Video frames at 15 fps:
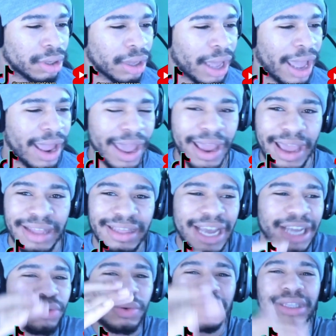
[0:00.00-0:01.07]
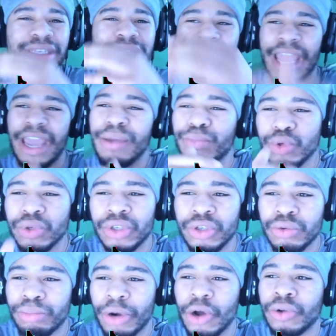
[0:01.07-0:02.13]
and that's what disables
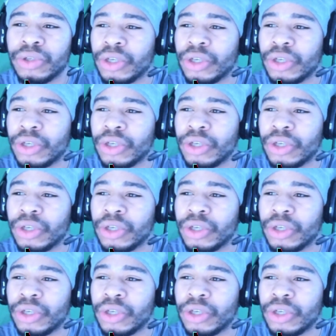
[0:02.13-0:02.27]
you, bro.